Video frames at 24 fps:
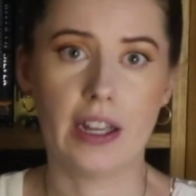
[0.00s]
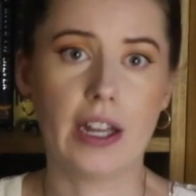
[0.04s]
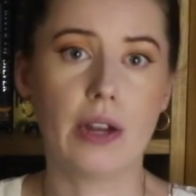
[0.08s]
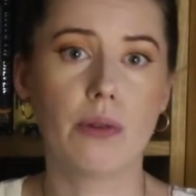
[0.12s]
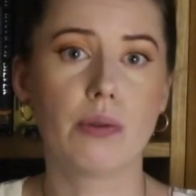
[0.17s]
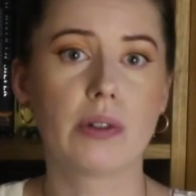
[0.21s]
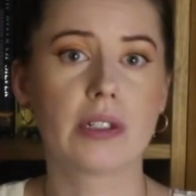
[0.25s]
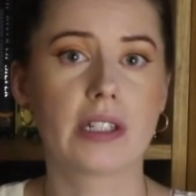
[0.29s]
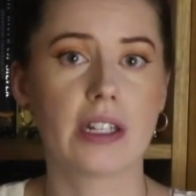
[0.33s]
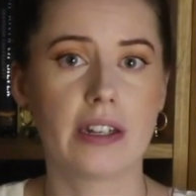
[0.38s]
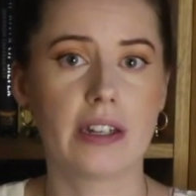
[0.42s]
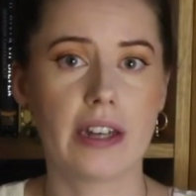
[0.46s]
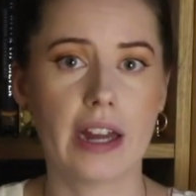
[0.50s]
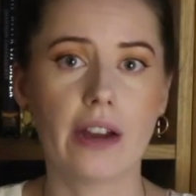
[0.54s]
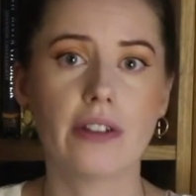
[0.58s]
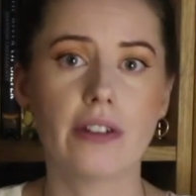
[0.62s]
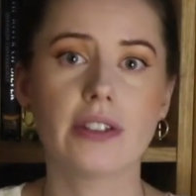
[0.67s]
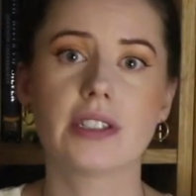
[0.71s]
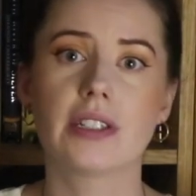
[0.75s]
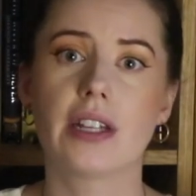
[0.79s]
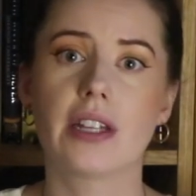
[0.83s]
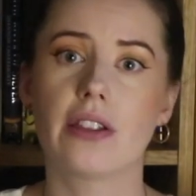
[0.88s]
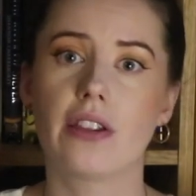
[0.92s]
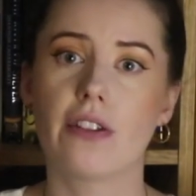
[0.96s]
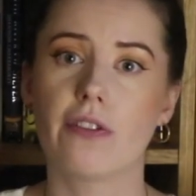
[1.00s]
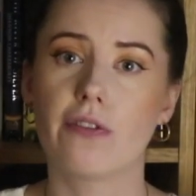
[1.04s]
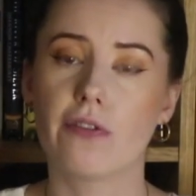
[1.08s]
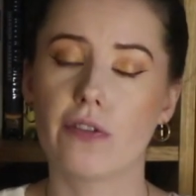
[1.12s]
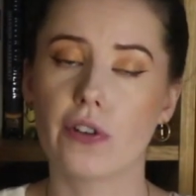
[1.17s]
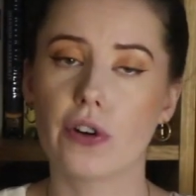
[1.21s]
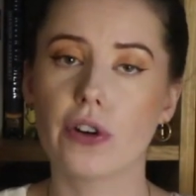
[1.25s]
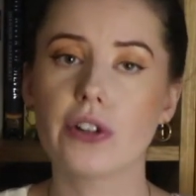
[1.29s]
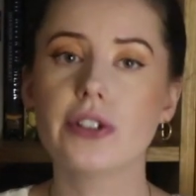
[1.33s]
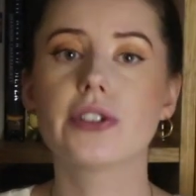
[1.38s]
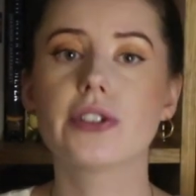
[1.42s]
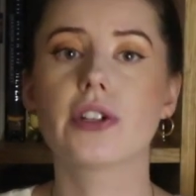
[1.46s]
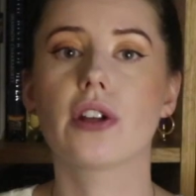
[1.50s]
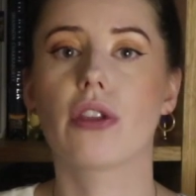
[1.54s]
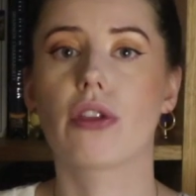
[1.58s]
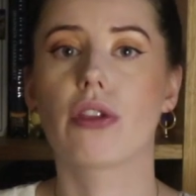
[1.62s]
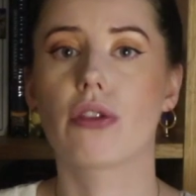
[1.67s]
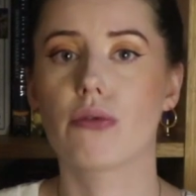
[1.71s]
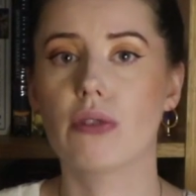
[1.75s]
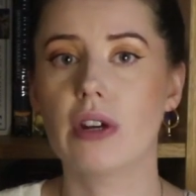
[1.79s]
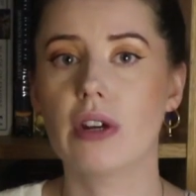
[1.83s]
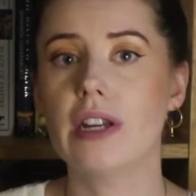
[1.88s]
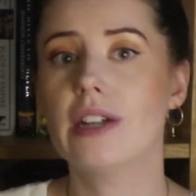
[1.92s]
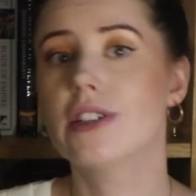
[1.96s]
it was announced that the first
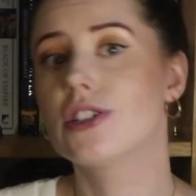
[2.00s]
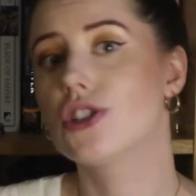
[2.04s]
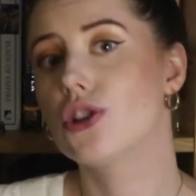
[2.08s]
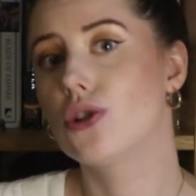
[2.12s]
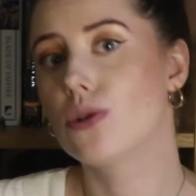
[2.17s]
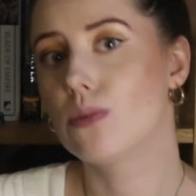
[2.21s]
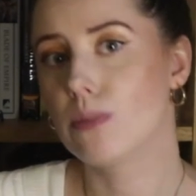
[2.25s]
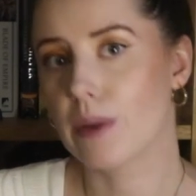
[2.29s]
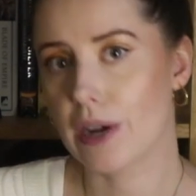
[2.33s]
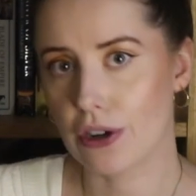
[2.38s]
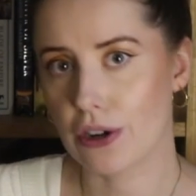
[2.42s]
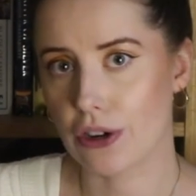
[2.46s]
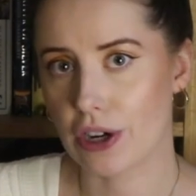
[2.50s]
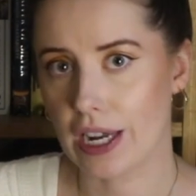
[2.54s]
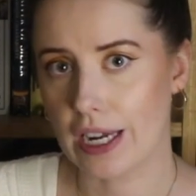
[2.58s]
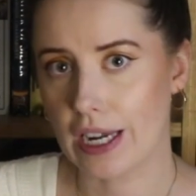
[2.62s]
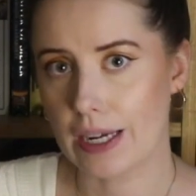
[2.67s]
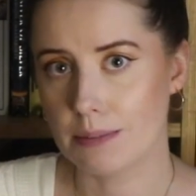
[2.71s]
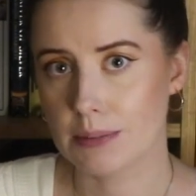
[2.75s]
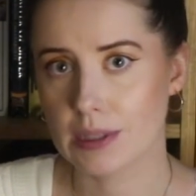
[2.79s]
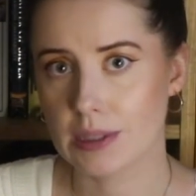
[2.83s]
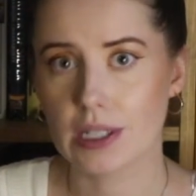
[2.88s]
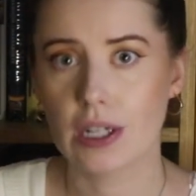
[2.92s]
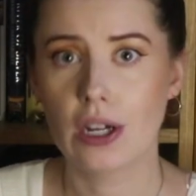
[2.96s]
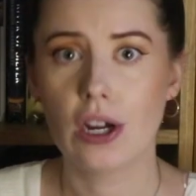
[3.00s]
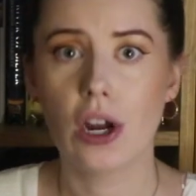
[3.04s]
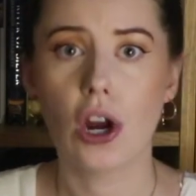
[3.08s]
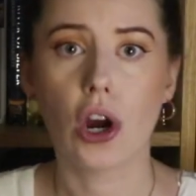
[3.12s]
three Tomb Raider games,